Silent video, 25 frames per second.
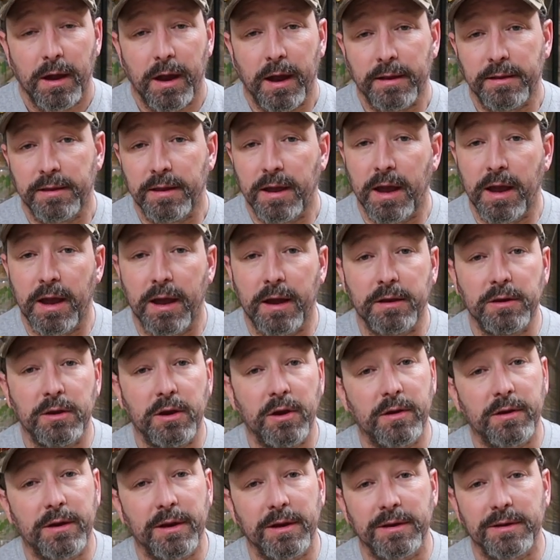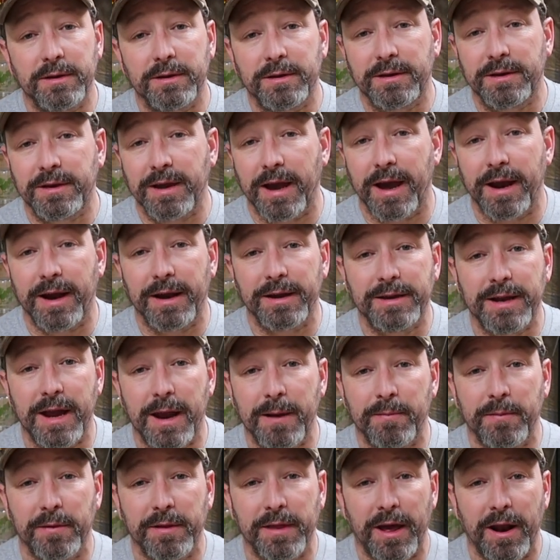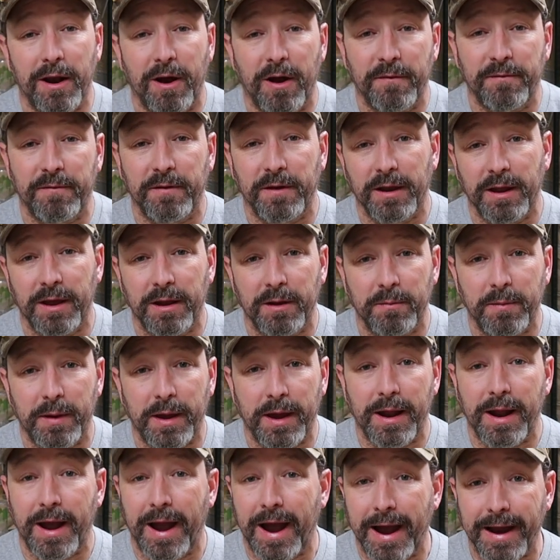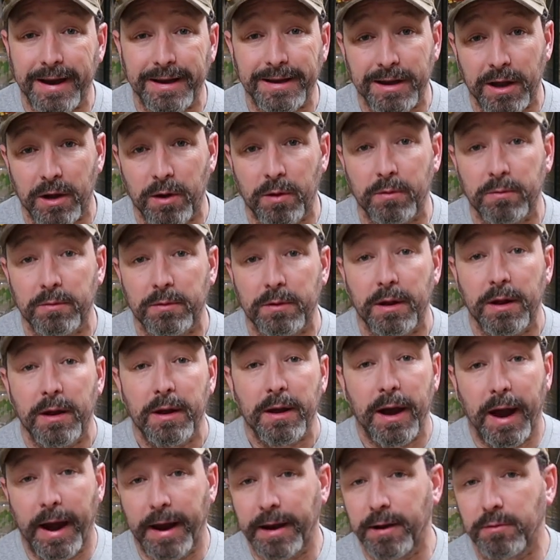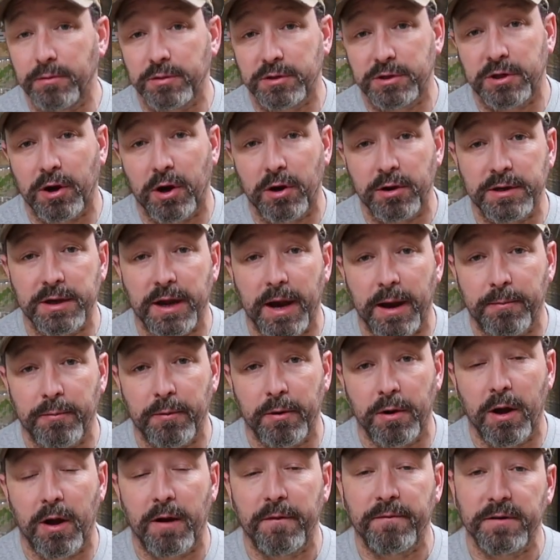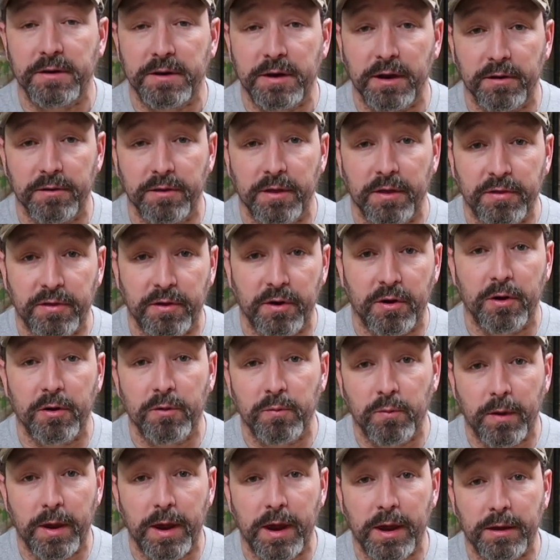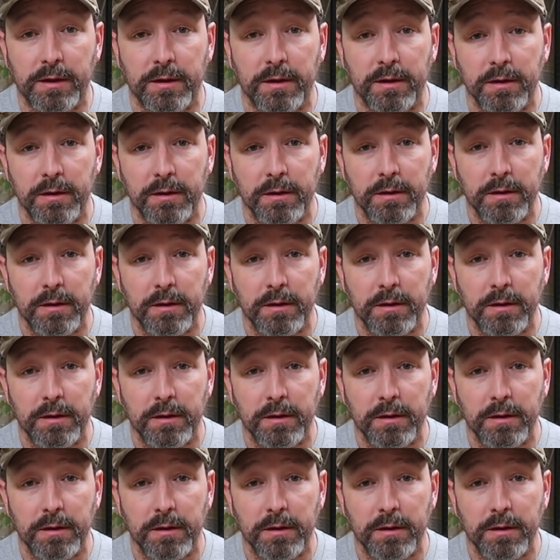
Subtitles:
and then you can kind of taper that off a little bit. I don't start tapering off until the 3rd week.